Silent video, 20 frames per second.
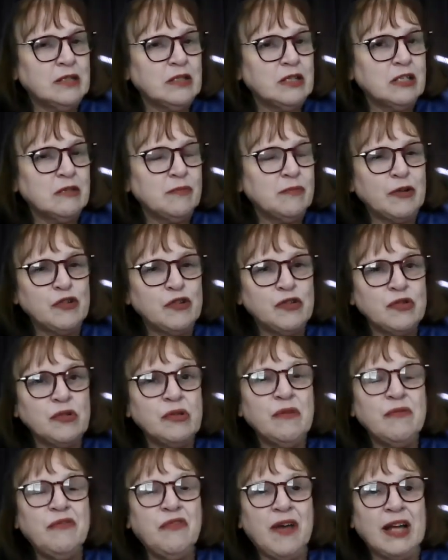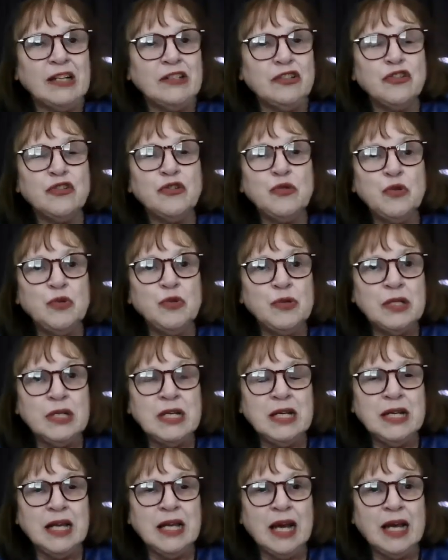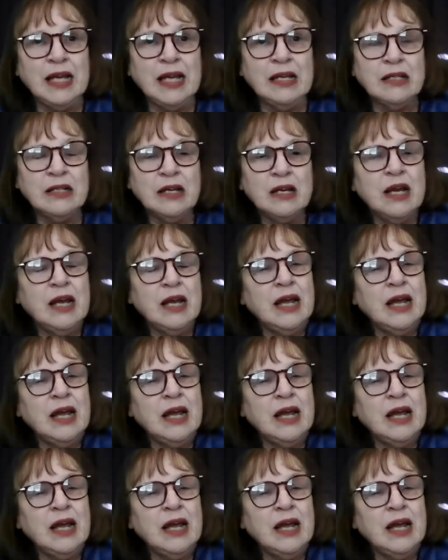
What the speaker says: It's a special event Tuesday night.